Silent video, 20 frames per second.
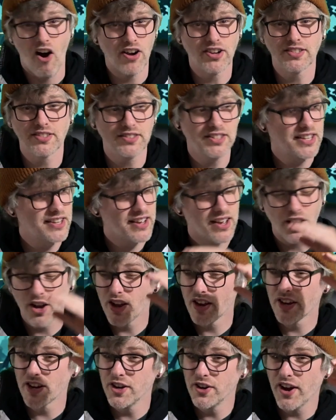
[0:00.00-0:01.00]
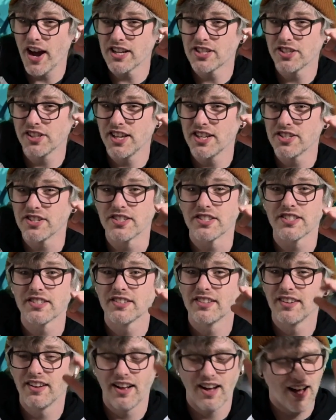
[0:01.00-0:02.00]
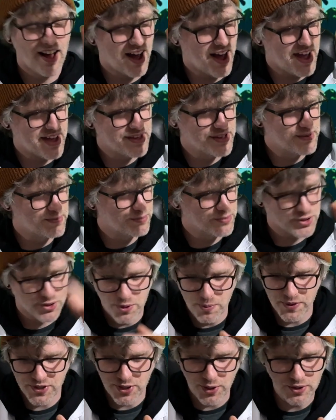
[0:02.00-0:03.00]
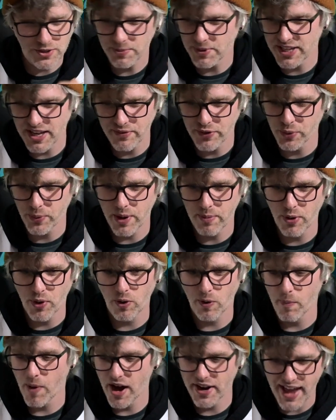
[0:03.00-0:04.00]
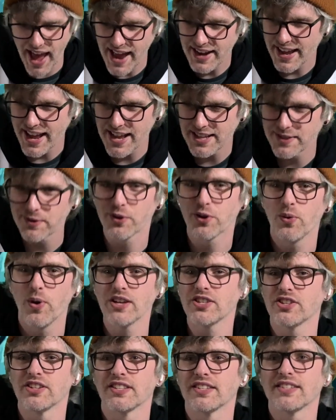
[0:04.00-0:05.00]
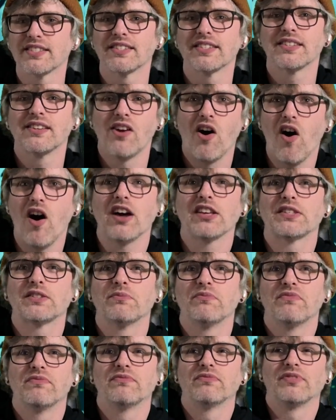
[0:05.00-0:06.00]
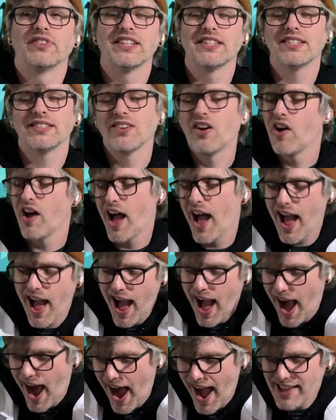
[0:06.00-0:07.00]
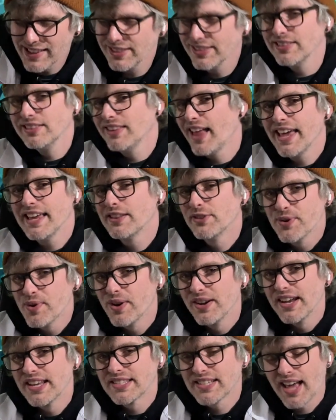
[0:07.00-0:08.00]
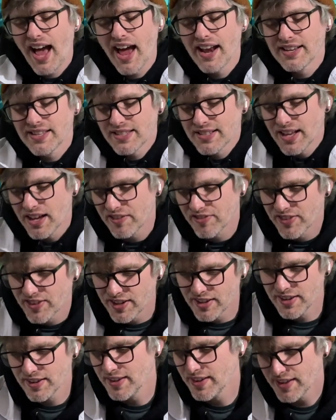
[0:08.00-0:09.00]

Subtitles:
Honestly, congratulations. I am super stoked to be giving away Pokemon and answering questions. This is an awesome. This is. I like doing this kind of stuff.